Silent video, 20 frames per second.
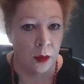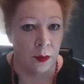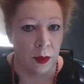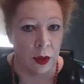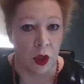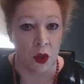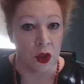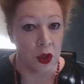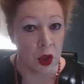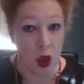
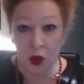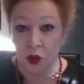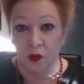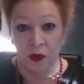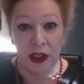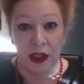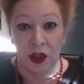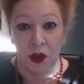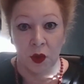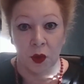because those
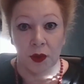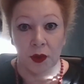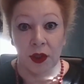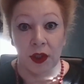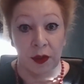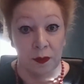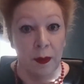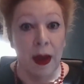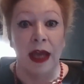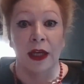
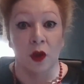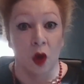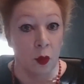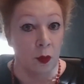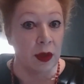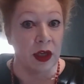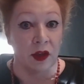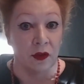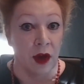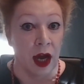resources may
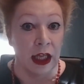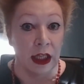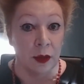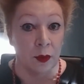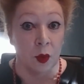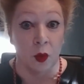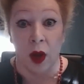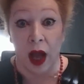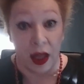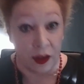not be
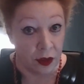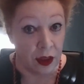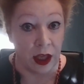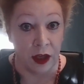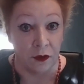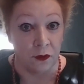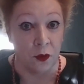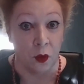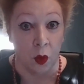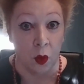available and
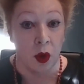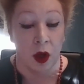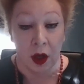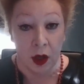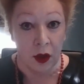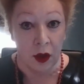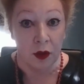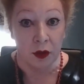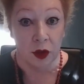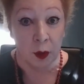therefore
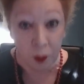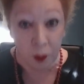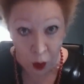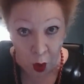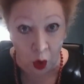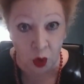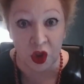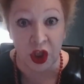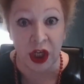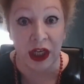the
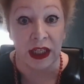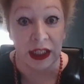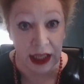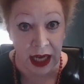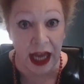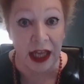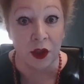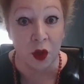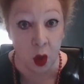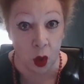project
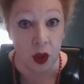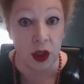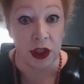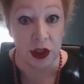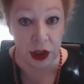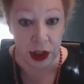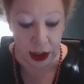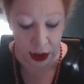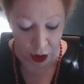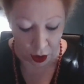cannot
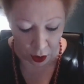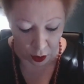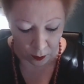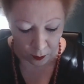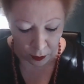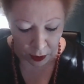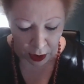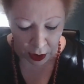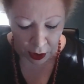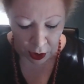continue.
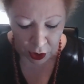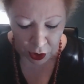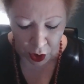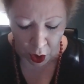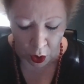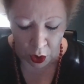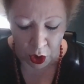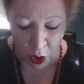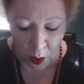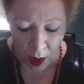
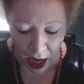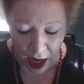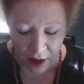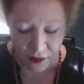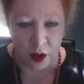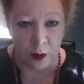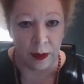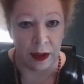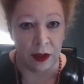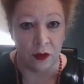So you
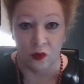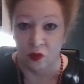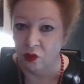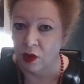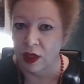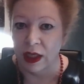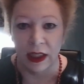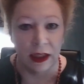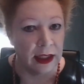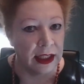have to be
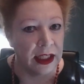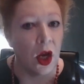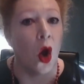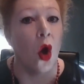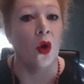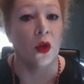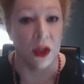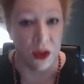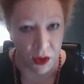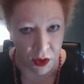really
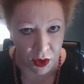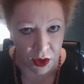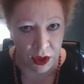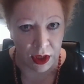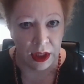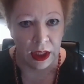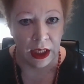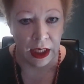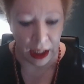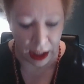honest
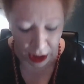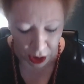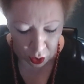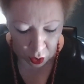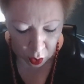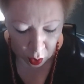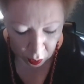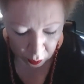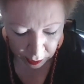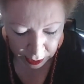in
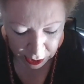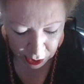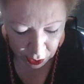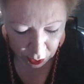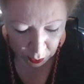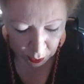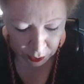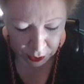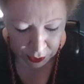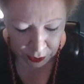your
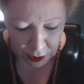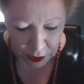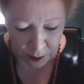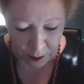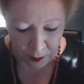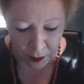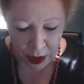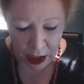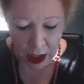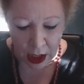resources.
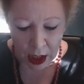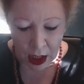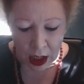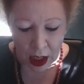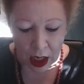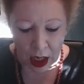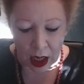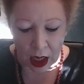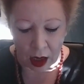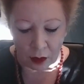
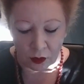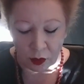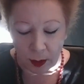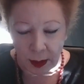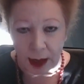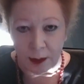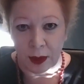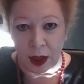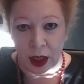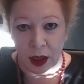
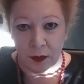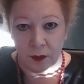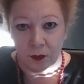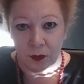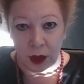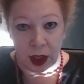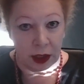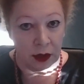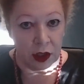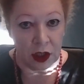Remember,
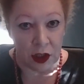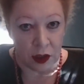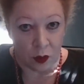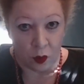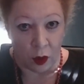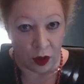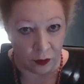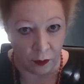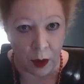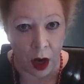and this
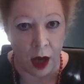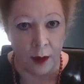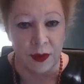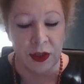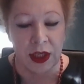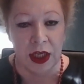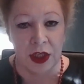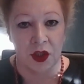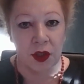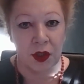is one of my
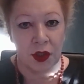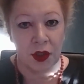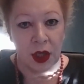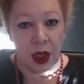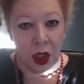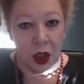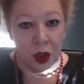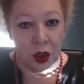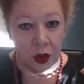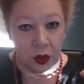obsessions,
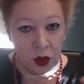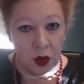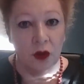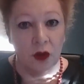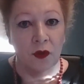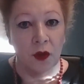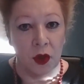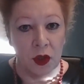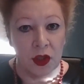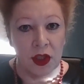
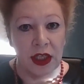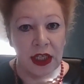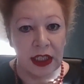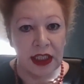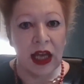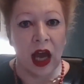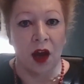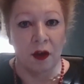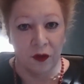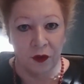
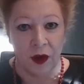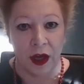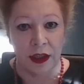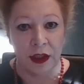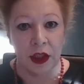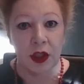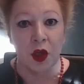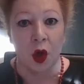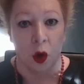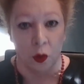universities are
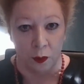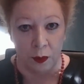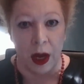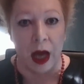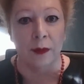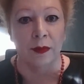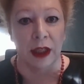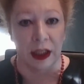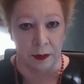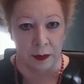funded on
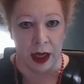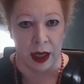public